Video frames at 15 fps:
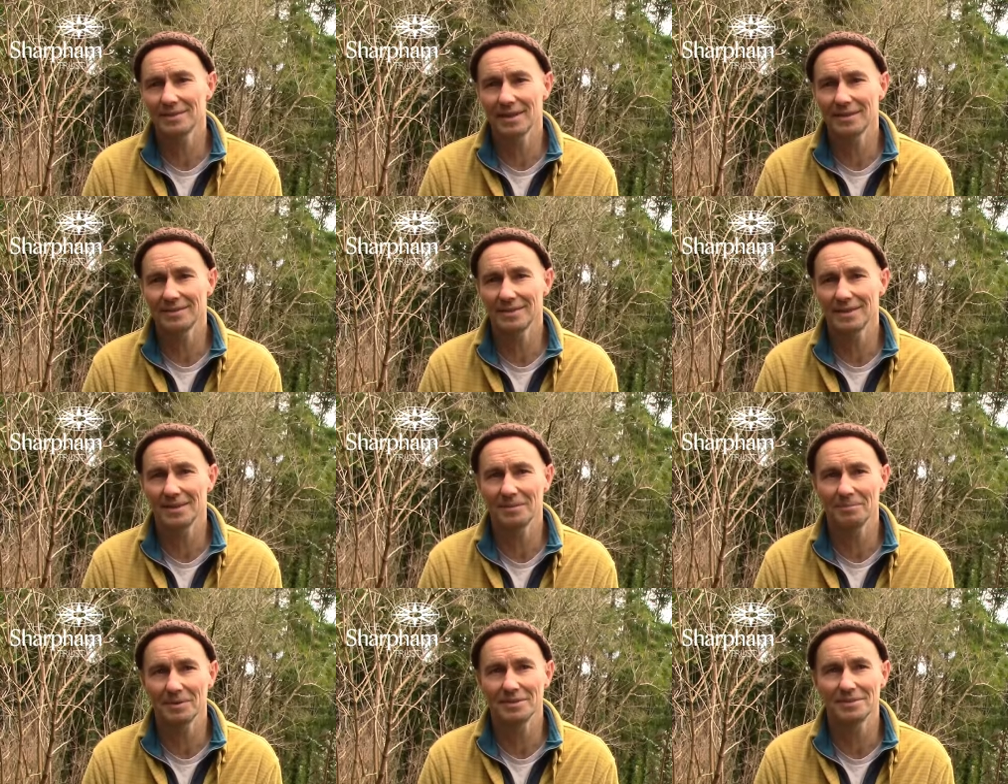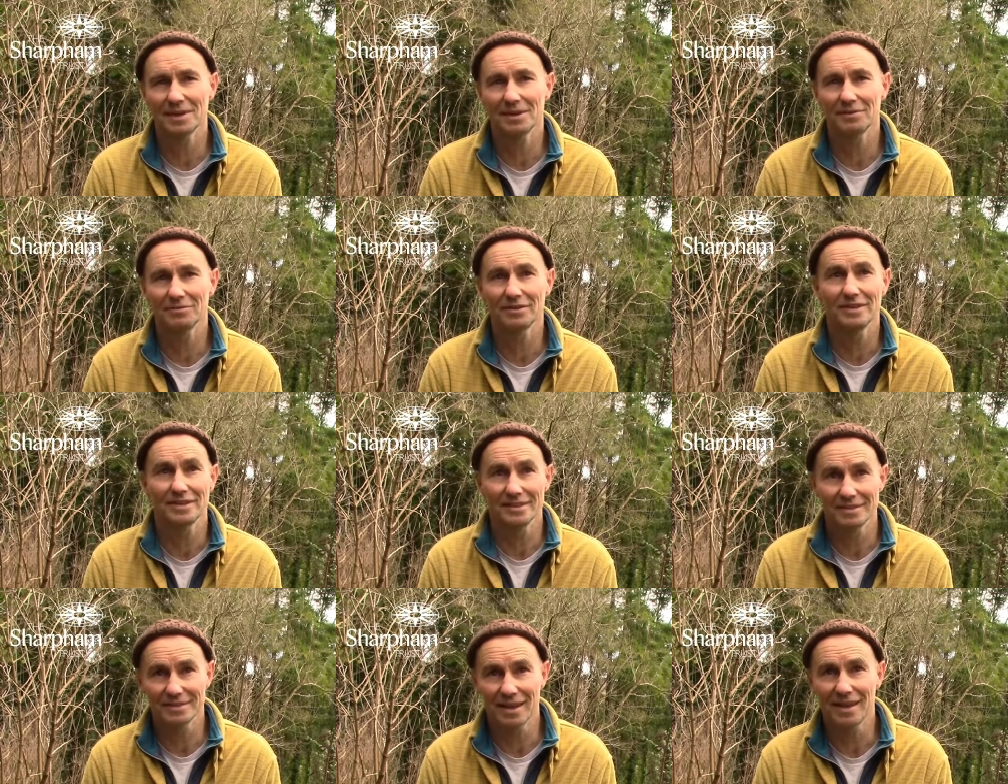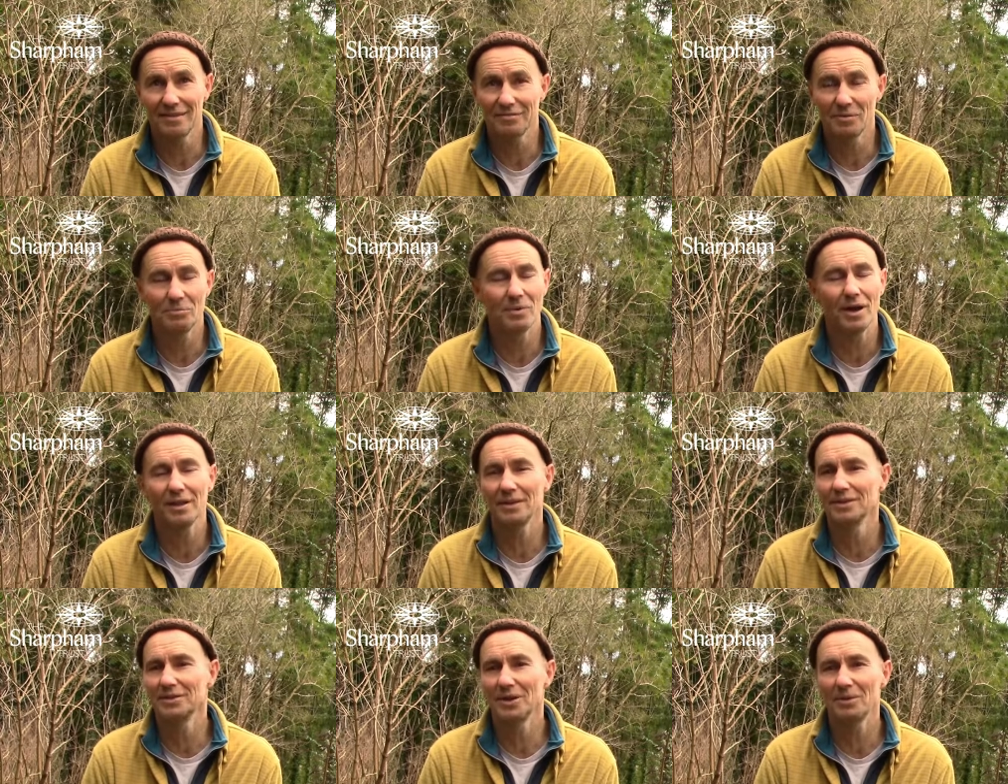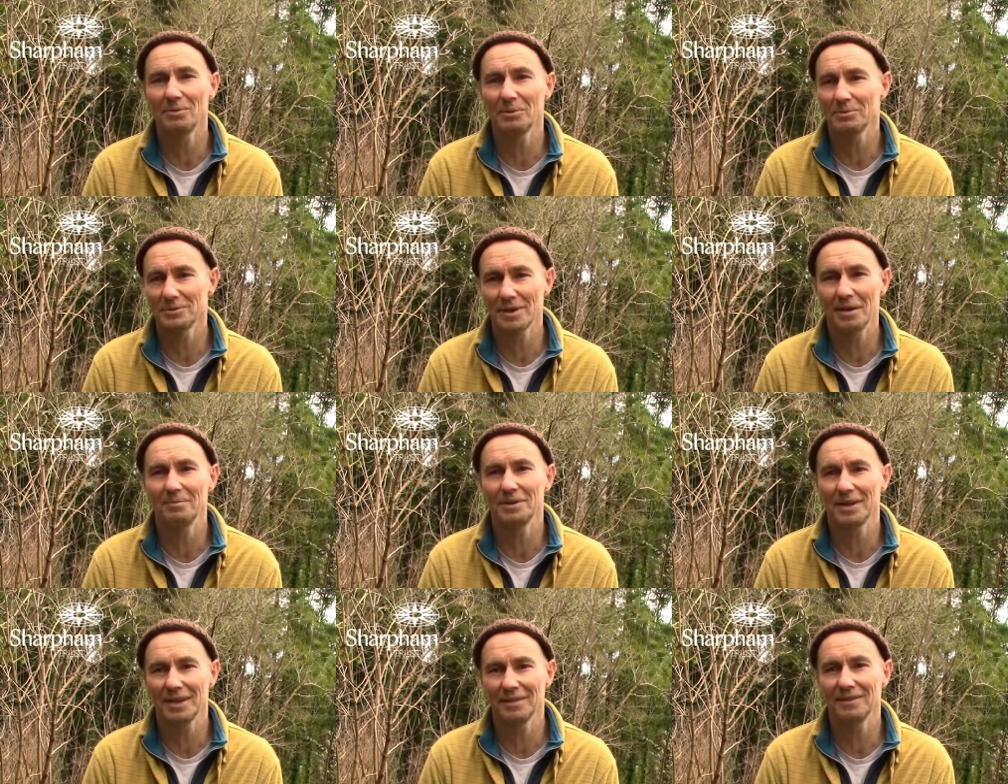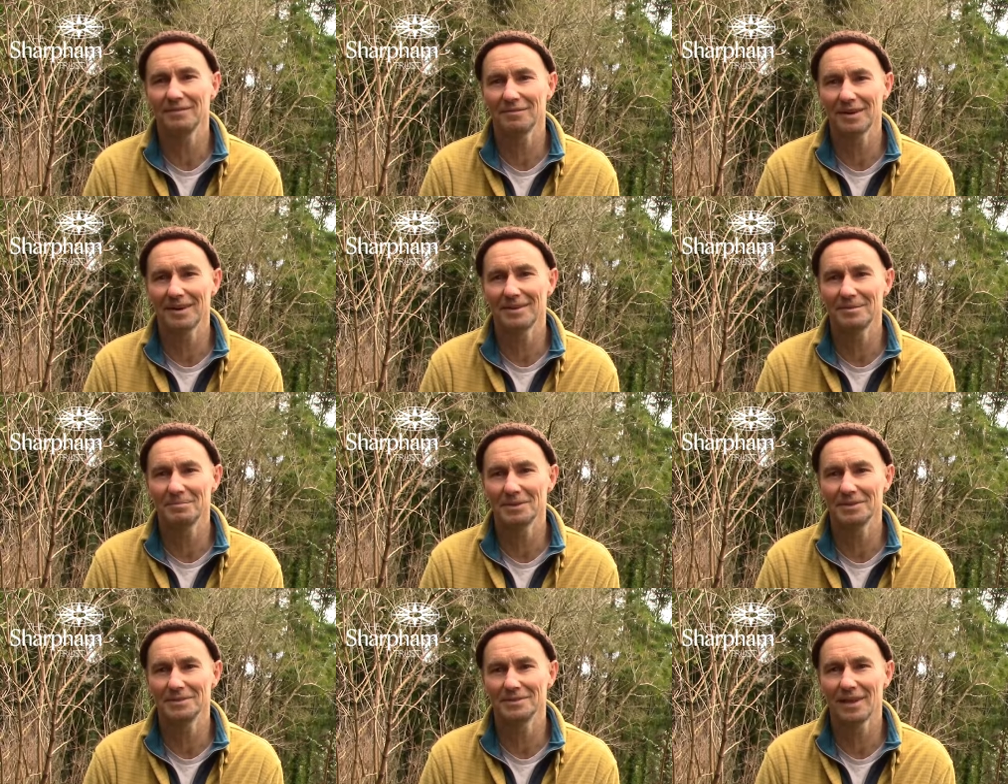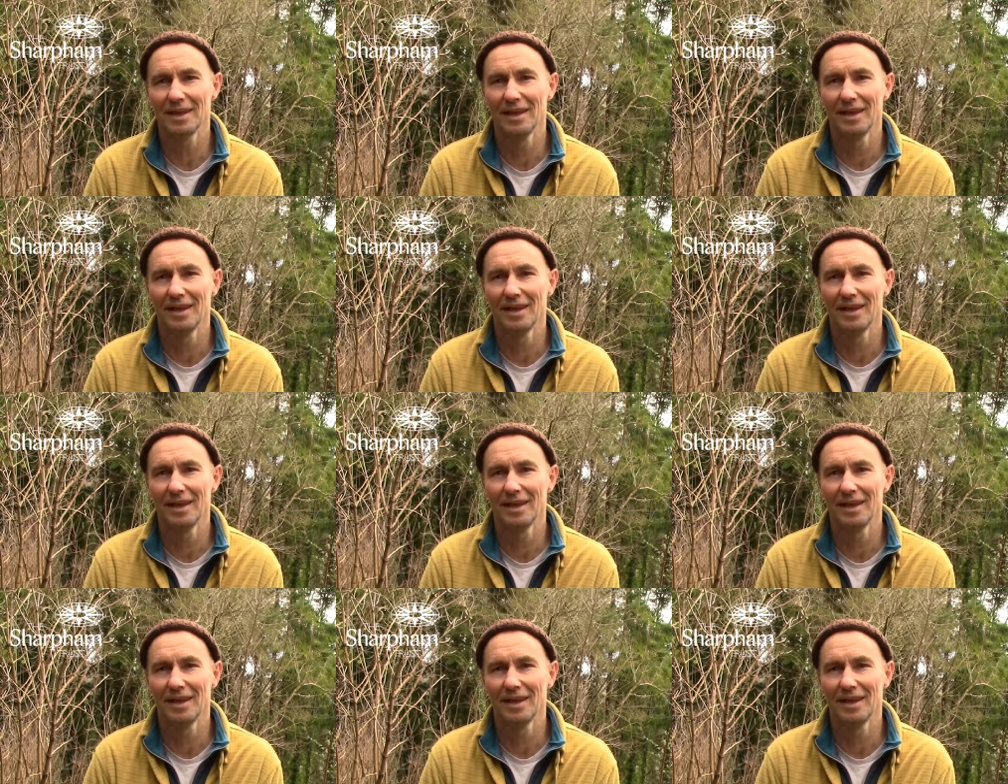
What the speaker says: there to keep myself safe and well and know what was happening in the environment.